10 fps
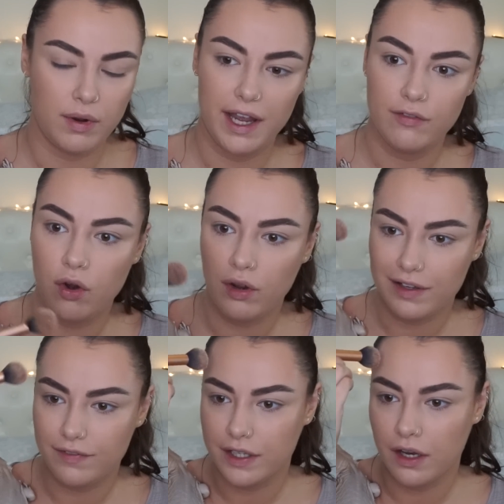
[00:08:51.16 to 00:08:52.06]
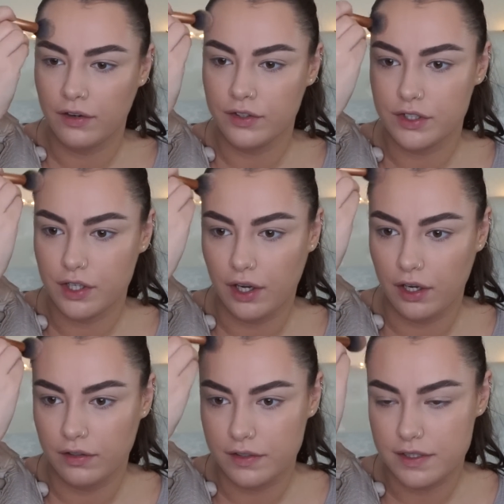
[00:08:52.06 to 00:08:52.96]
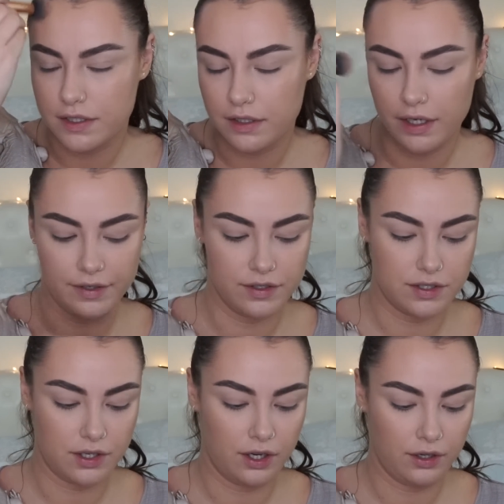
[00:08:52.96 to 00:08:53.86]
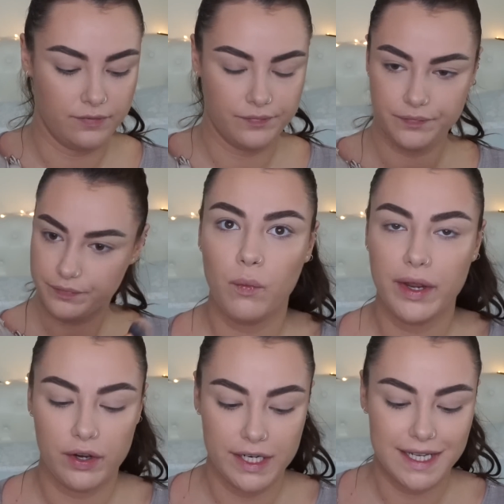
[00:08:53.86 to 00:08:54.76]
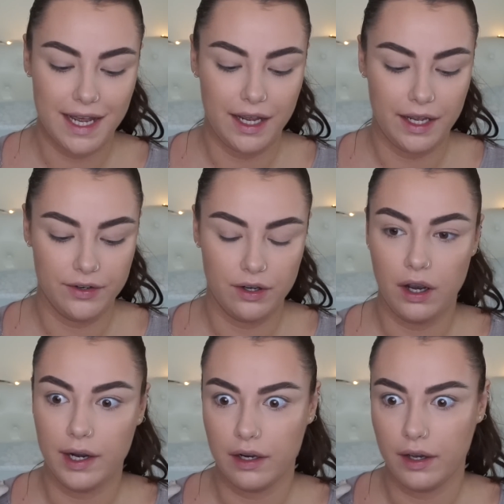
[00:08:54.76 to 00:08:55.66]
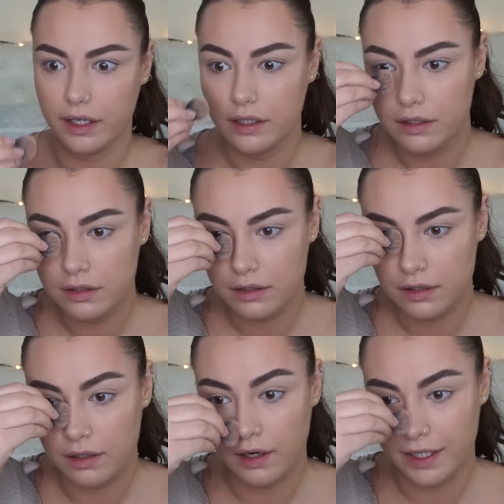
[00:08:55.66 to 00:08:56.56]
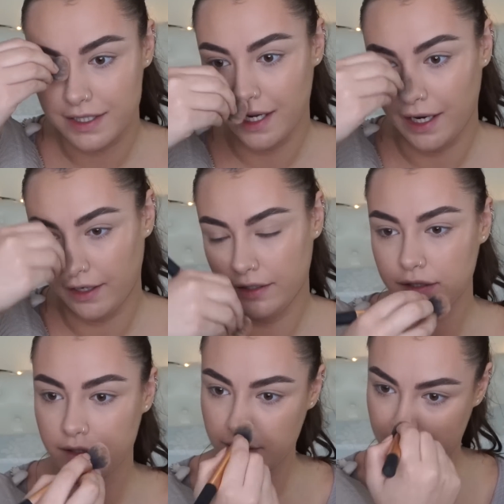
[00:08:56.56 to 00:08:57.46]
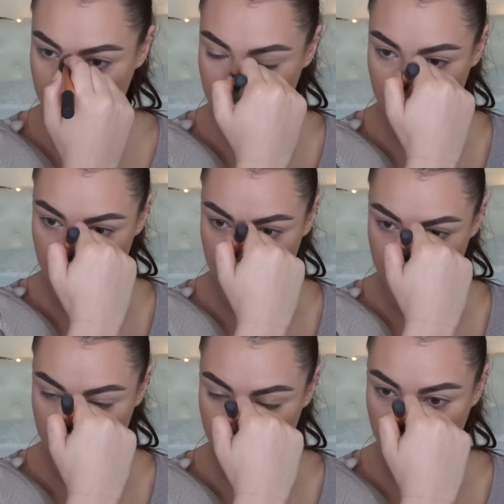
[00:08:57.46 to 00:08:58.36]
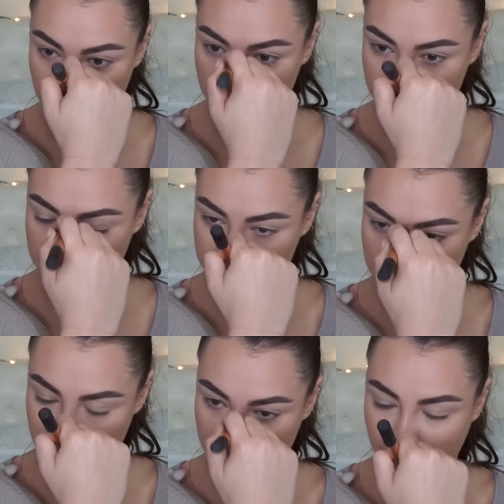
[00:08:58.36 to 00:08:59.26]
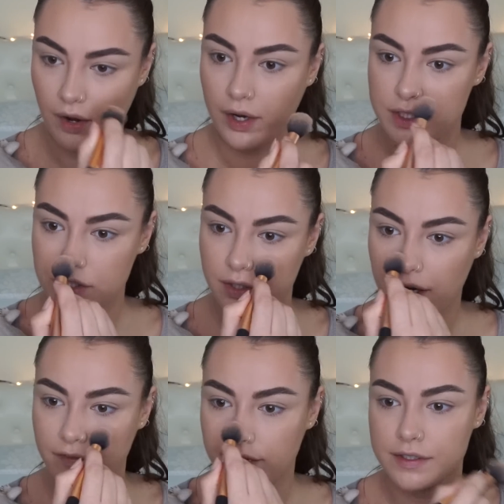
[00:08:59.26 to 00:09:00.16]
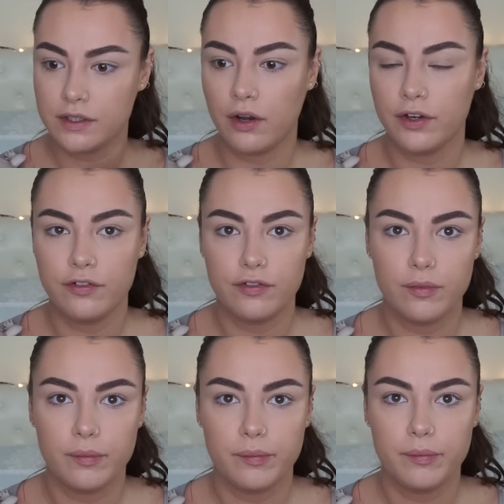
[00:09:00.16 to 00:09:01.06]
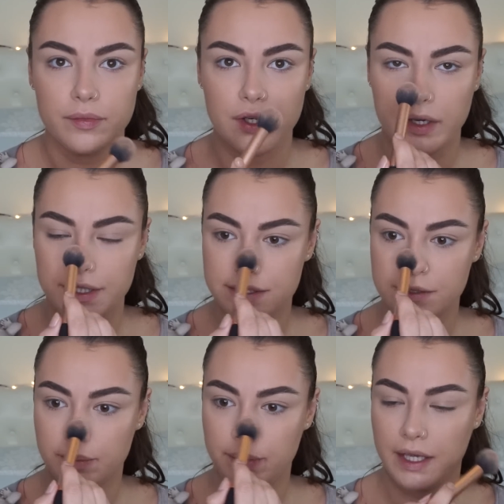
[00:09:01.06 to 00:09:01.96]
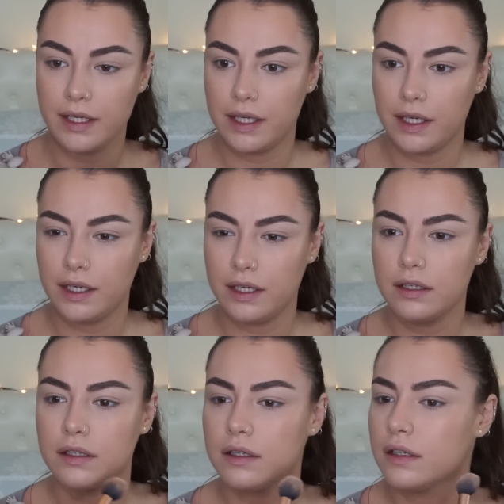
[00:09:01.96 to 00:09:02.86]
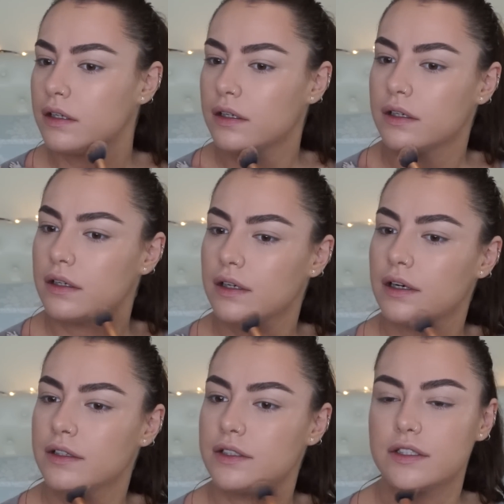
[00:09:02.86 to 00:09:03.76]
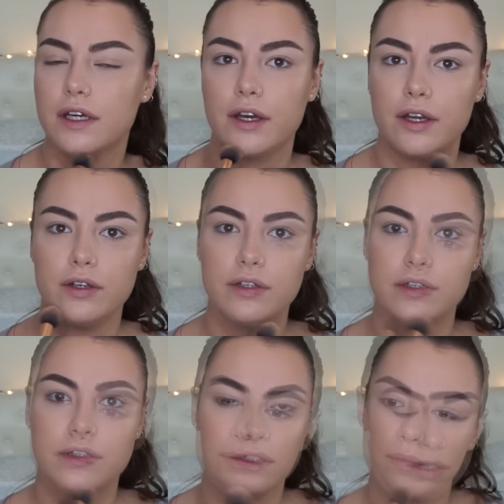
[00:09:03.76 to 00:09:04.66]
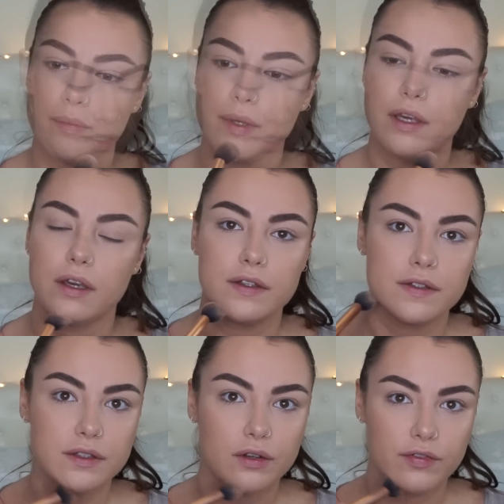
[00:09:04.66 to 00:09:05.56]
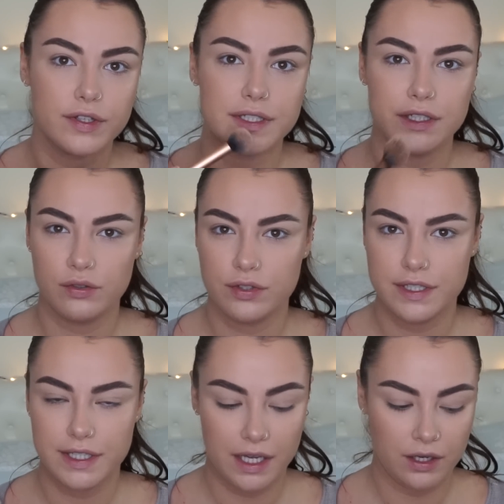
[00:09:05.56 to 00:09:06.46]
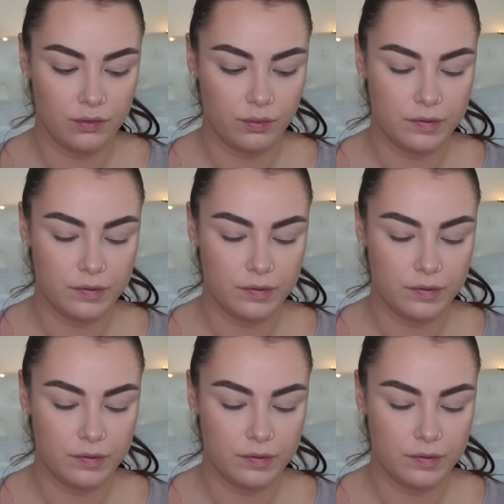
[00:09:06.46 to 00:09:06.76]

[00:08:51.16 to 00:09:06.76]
I have olivey undertones, and so when I tan, I tan, but I do have this kind of nice pinky undertone, because obviously your skin